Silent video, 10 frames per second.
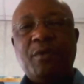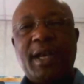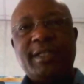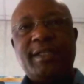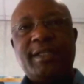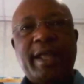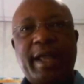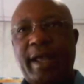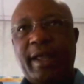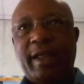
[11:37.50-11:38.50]
as well as
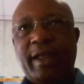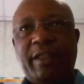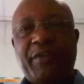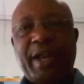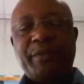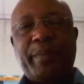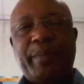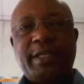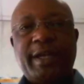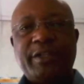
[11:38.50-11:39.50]
the
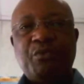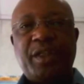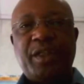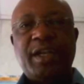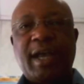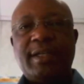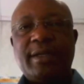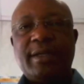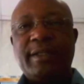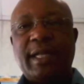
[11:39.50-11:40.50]
various partners
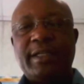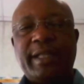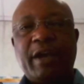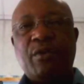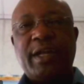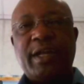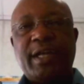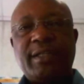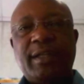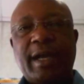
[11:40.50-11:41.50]
within countries and
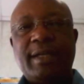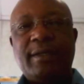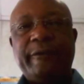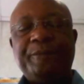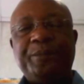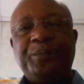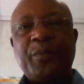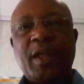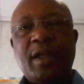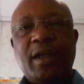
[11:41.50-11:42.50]
stakeholders in the country.
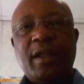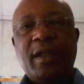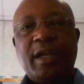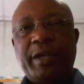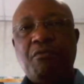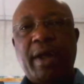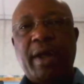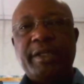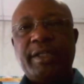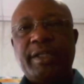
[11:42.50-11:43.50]
The
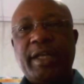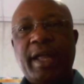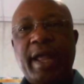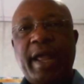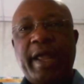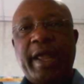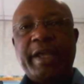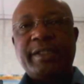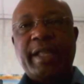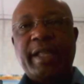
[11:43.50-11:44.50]
third one
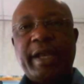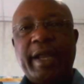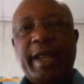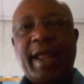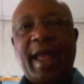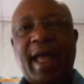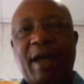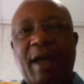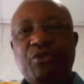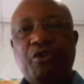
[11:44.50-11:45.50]
is
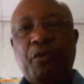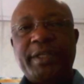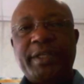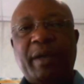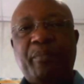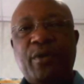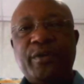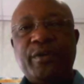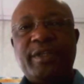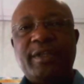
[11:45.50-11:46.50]
then how do we
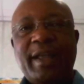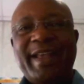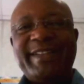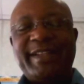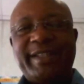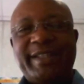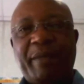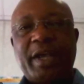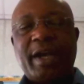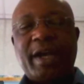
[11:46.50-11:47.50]
support
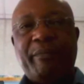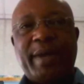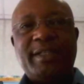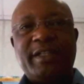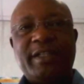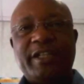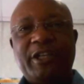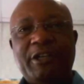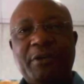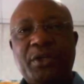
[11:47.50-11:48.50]
systemic
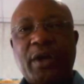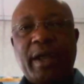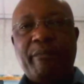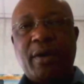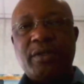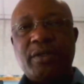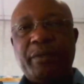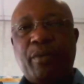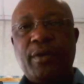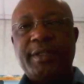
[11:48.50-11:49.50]
capacity? You were talking
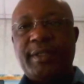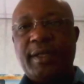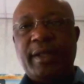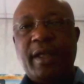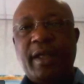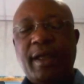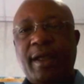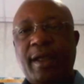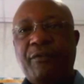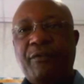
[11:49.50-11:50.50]
about the policy